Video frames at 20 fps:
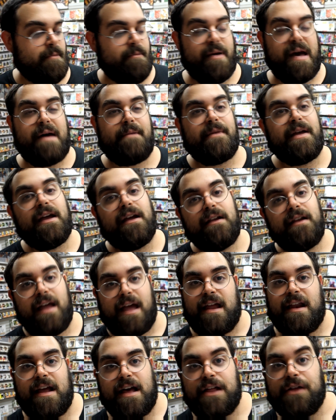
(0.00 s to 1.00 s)
Batman
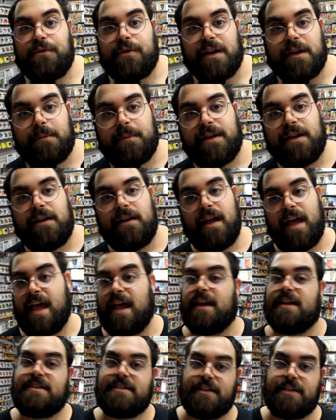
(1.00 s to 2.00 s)
and Alan Rickman in a